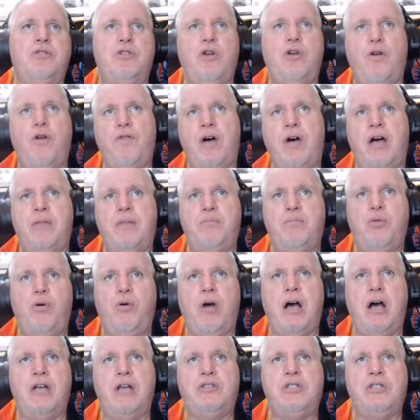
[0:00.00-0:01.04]
Jovan
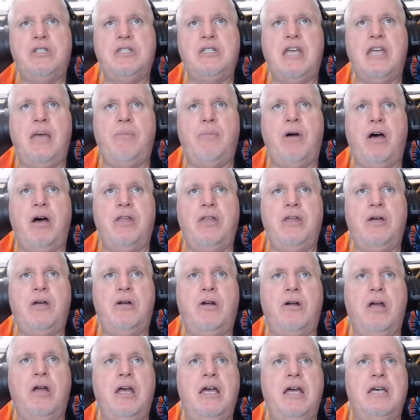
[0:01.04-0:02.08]
Buha just came on
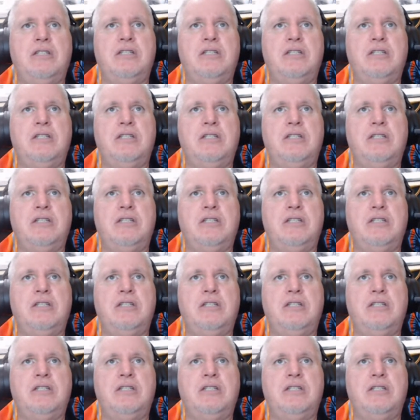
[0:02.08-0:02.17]
there,